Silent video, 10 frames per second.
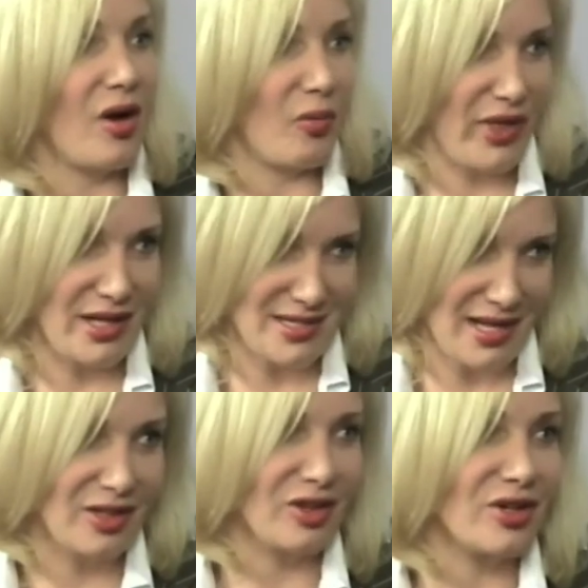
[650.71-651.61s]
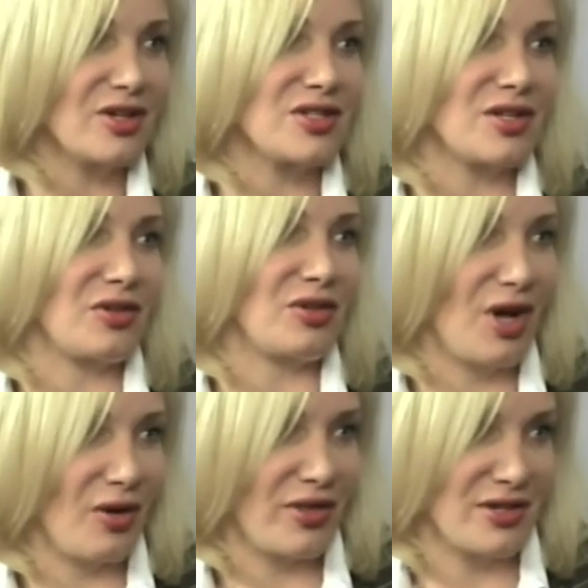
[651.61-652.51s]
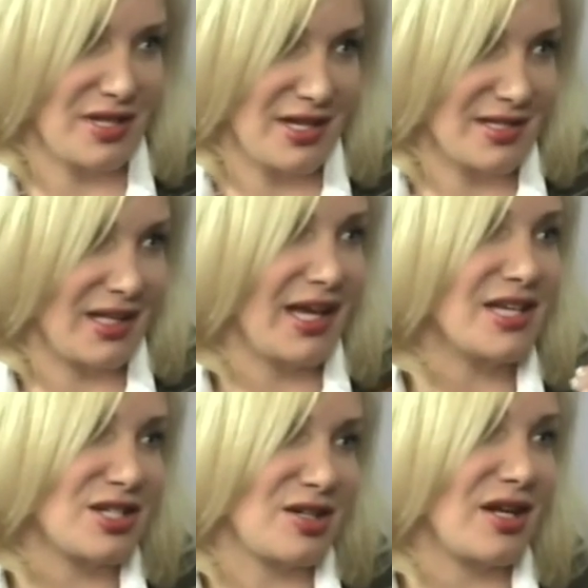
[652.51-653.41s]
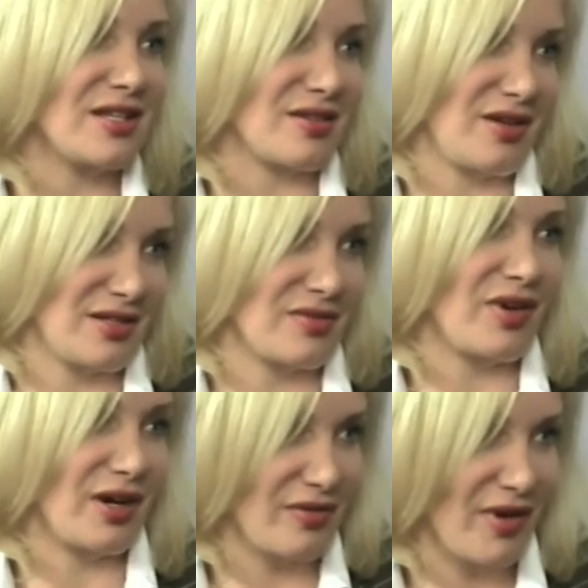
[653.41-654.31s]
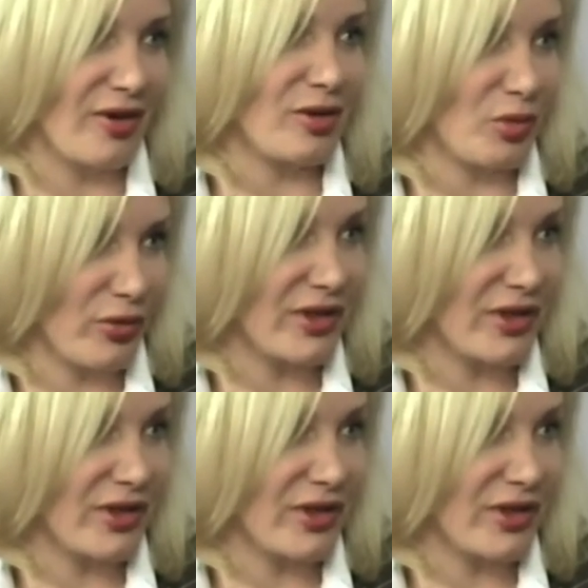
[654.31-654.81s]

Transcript: that send alerts, so you know there's an escalation, is a very valuable thing